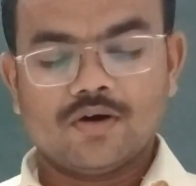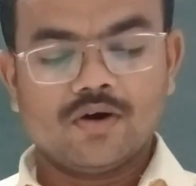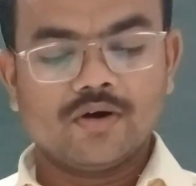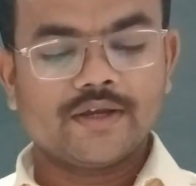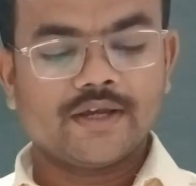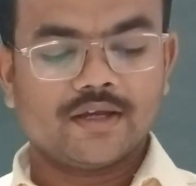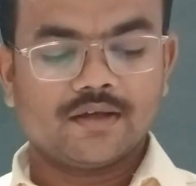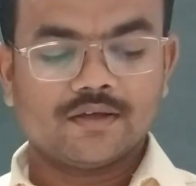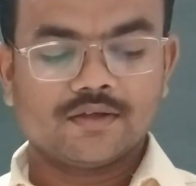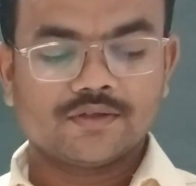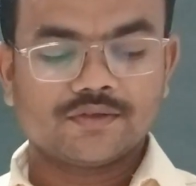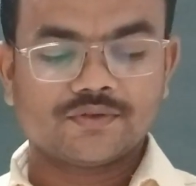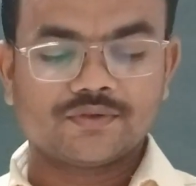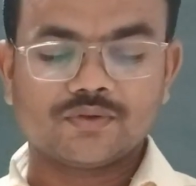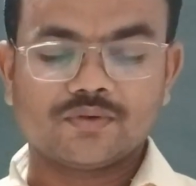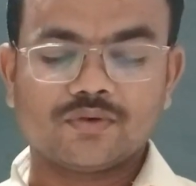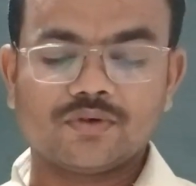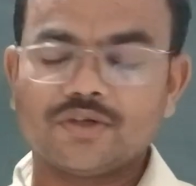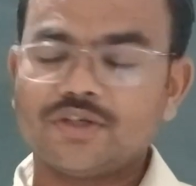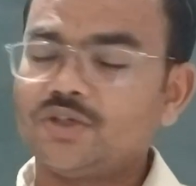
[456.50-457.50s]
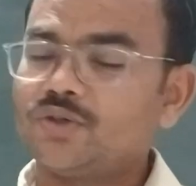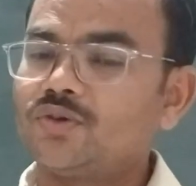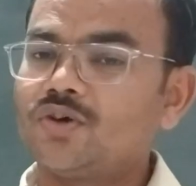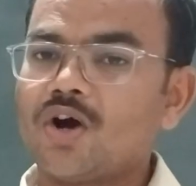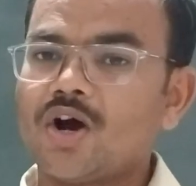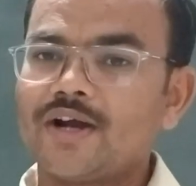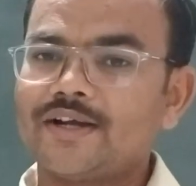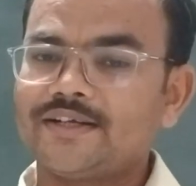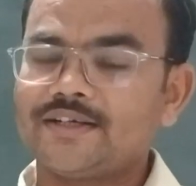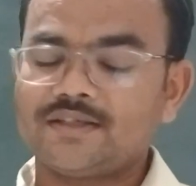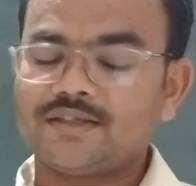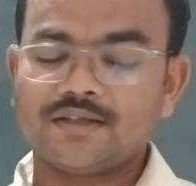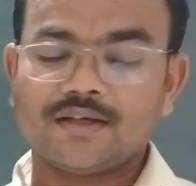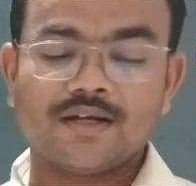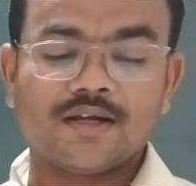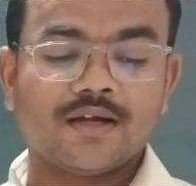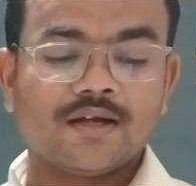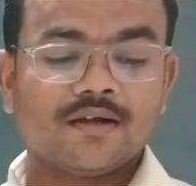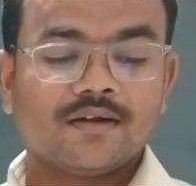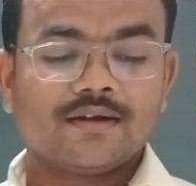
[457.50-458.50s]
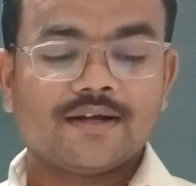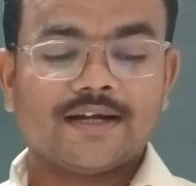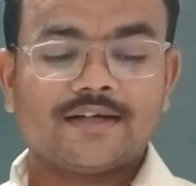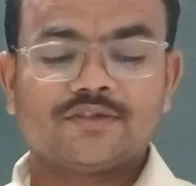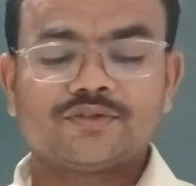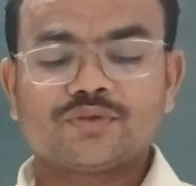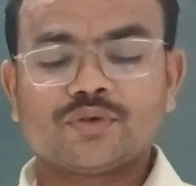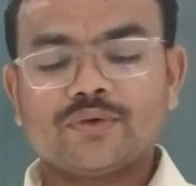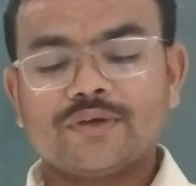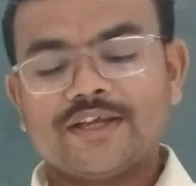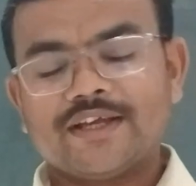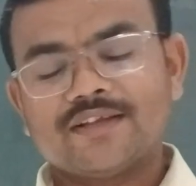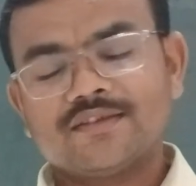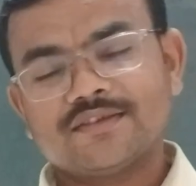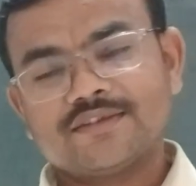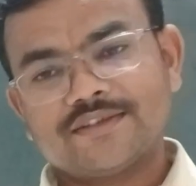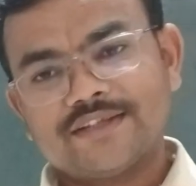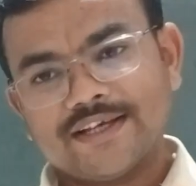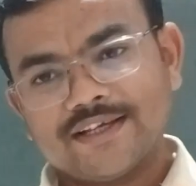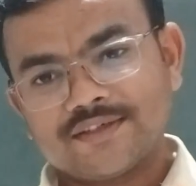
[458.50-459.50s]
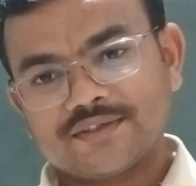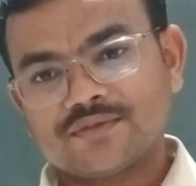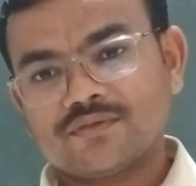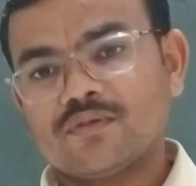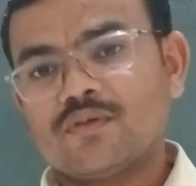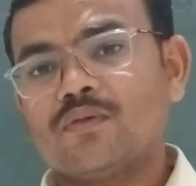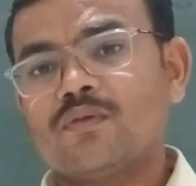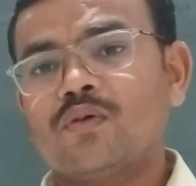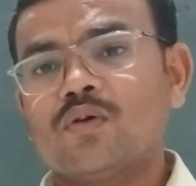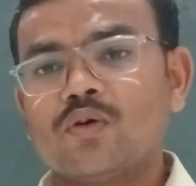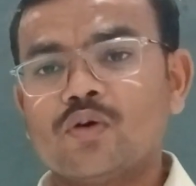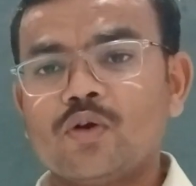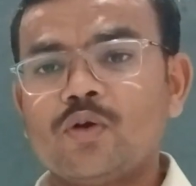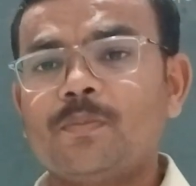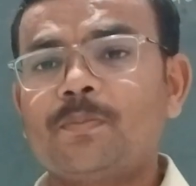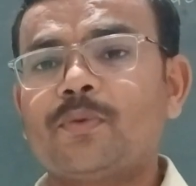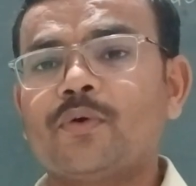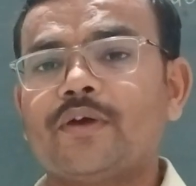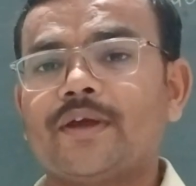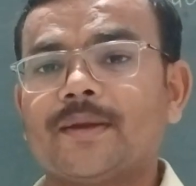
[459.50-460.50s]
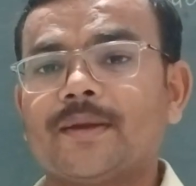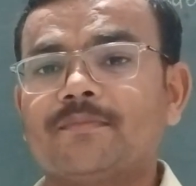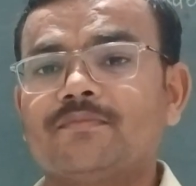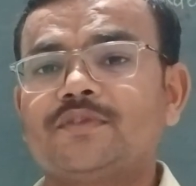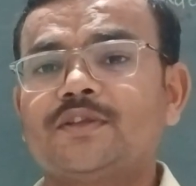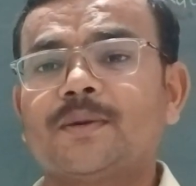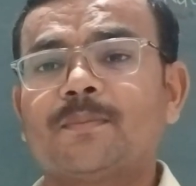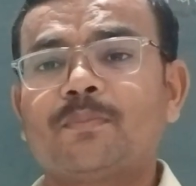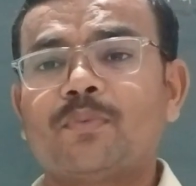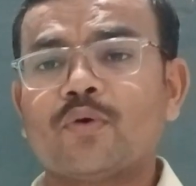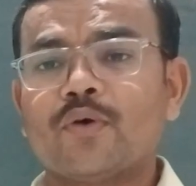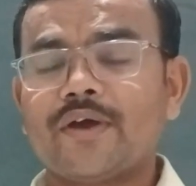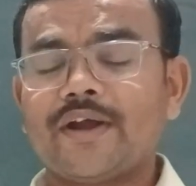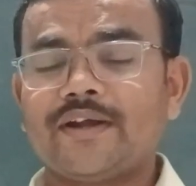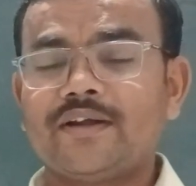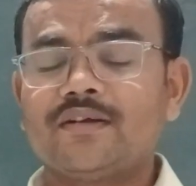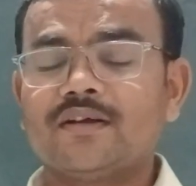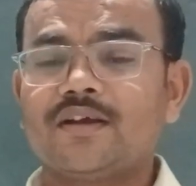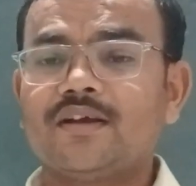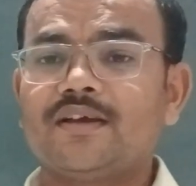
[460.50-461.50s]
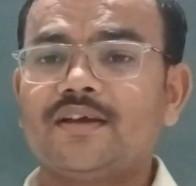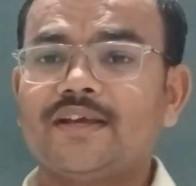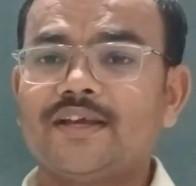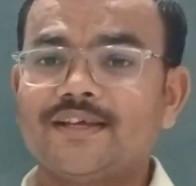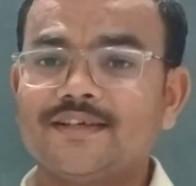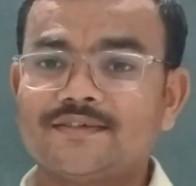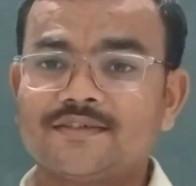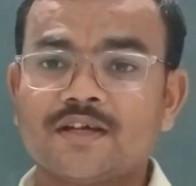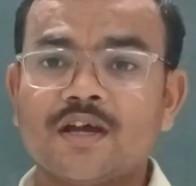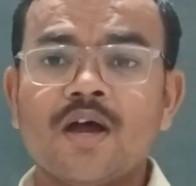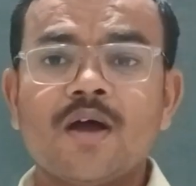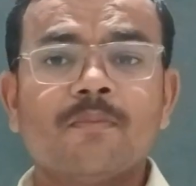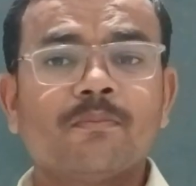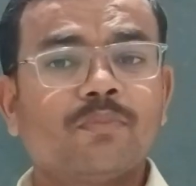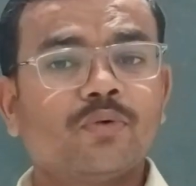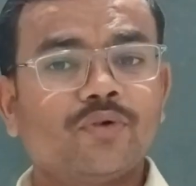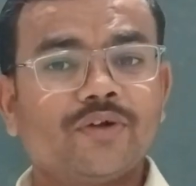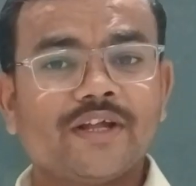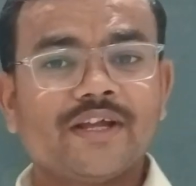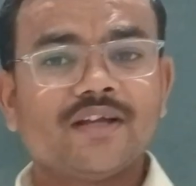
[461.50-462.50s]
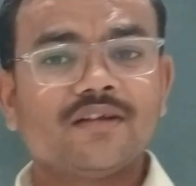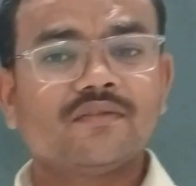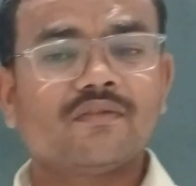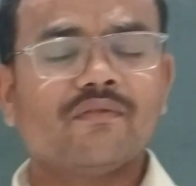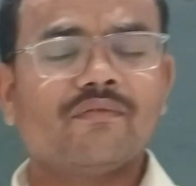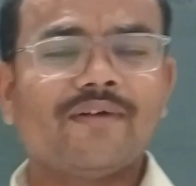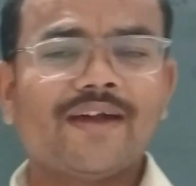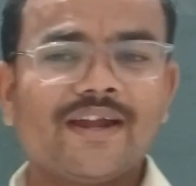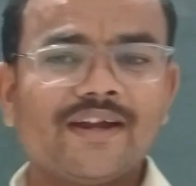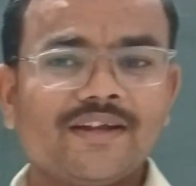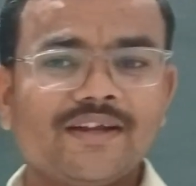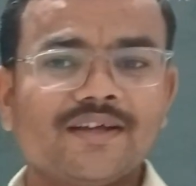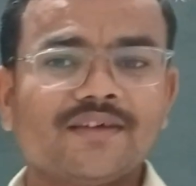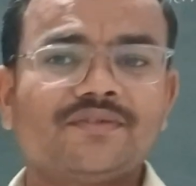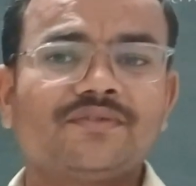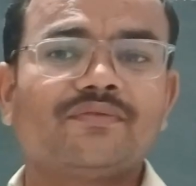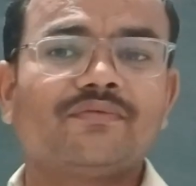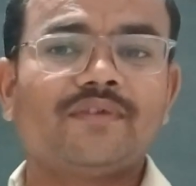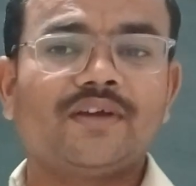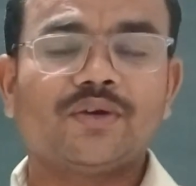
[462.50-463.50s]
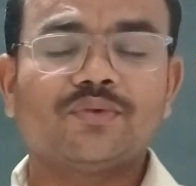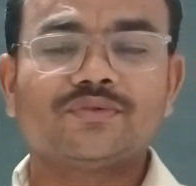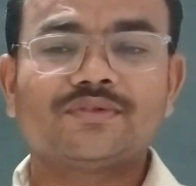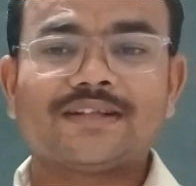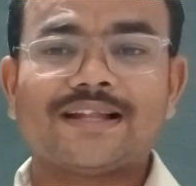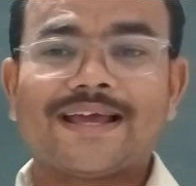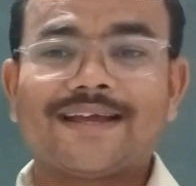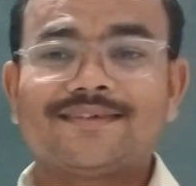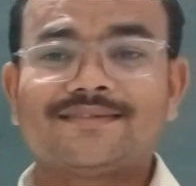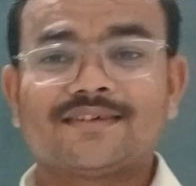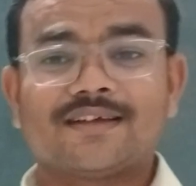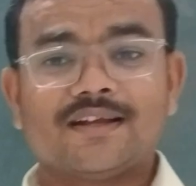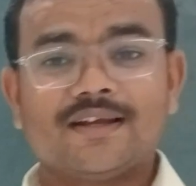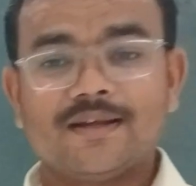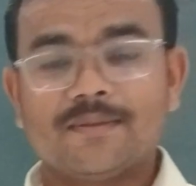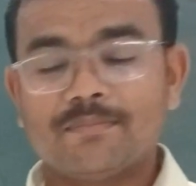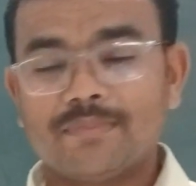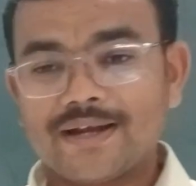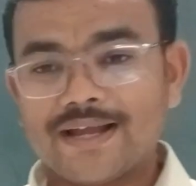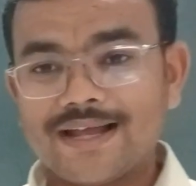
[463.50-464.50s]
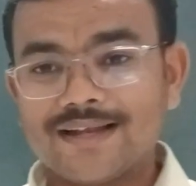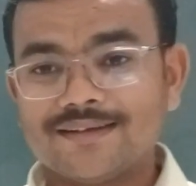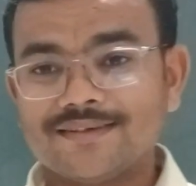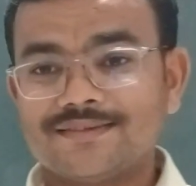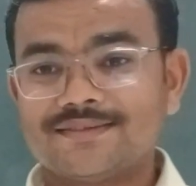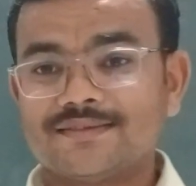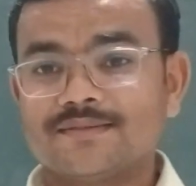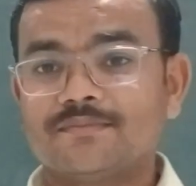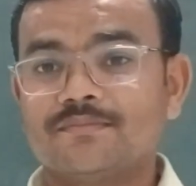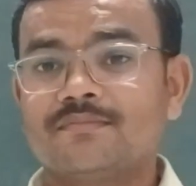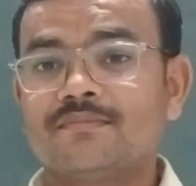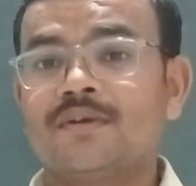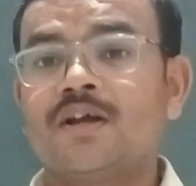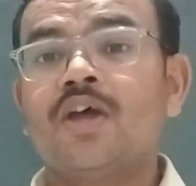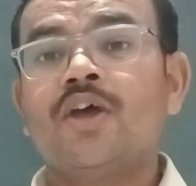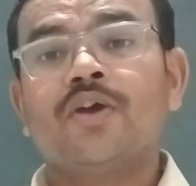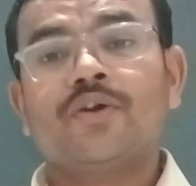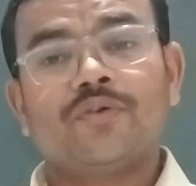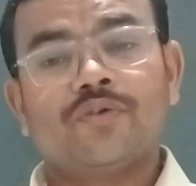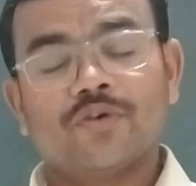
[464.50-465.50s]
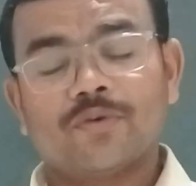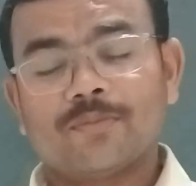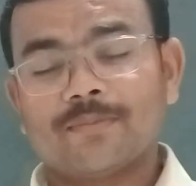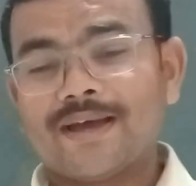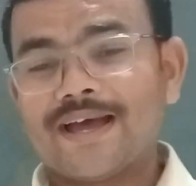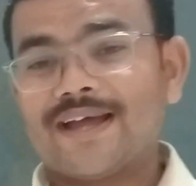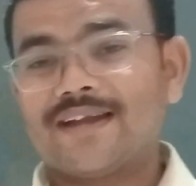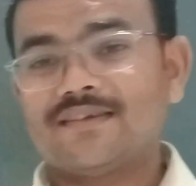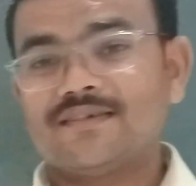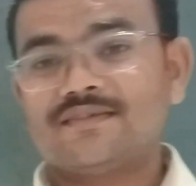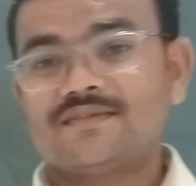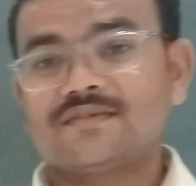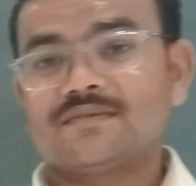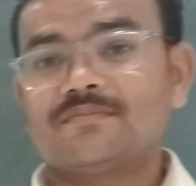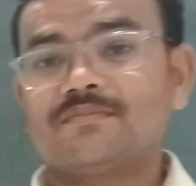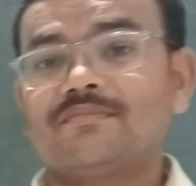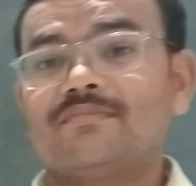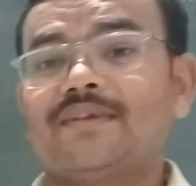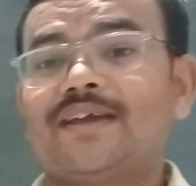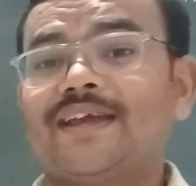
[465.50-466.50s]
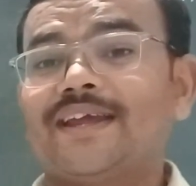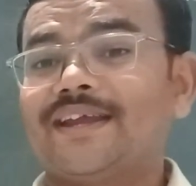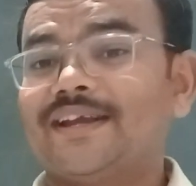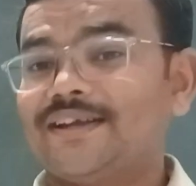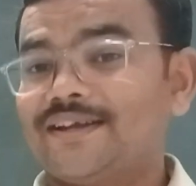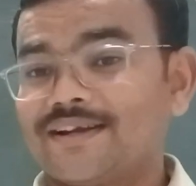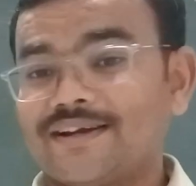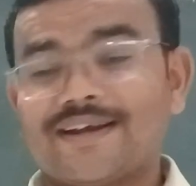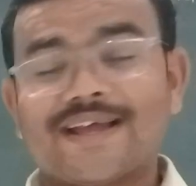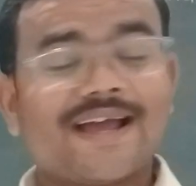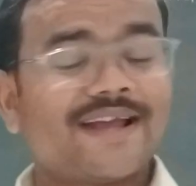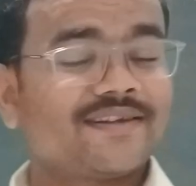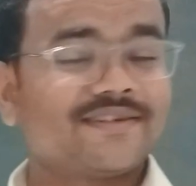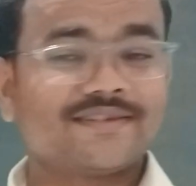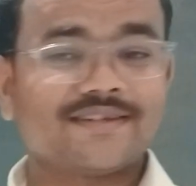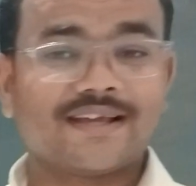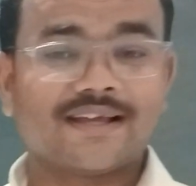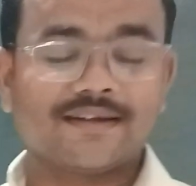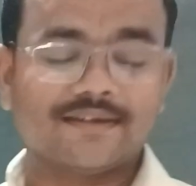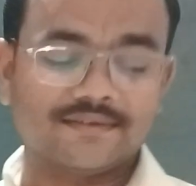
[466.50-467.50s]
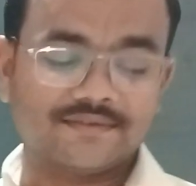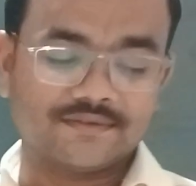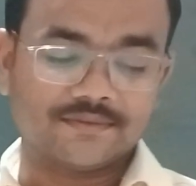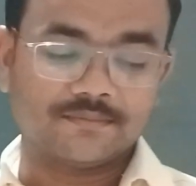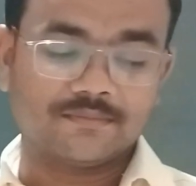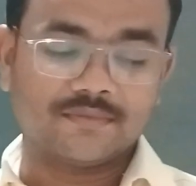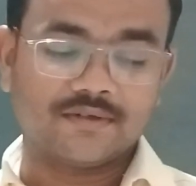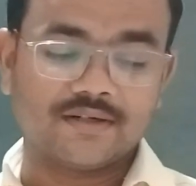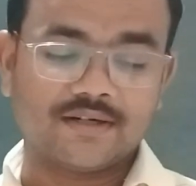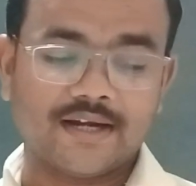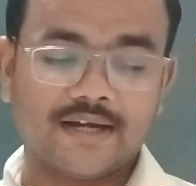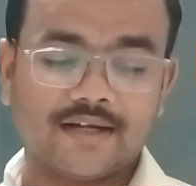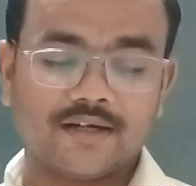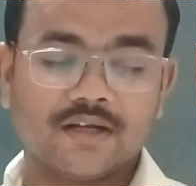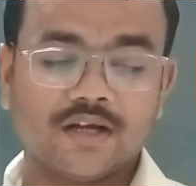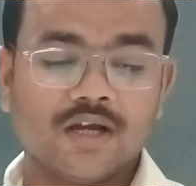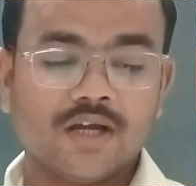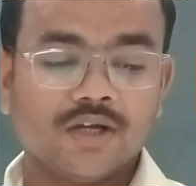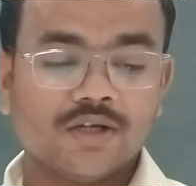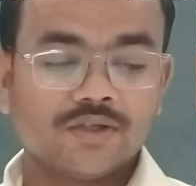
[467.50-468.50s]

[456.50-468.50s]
Okay, so you got it? Right. So in this whole poem, the poet is putting various views like liberalism, humanism, internationalism, right?